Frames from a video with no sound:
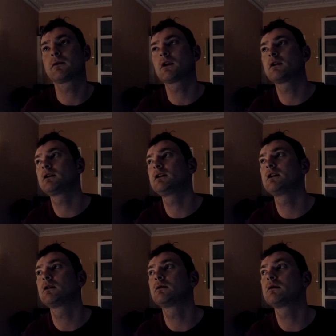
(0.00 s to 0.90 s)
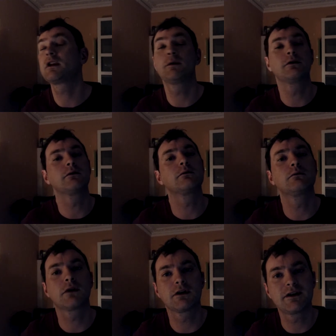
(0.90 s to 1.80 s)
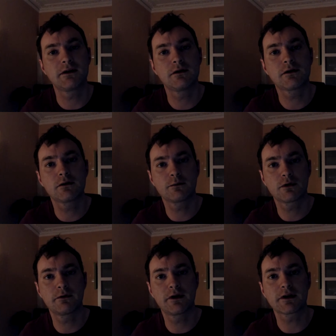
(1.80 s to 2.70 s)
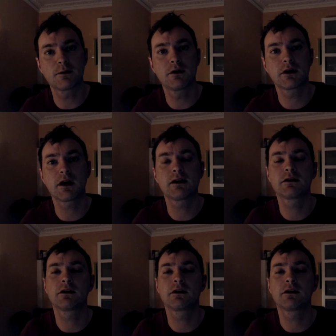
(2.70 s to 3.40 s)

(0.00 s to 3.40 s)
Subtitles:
he would continue to improve his communication.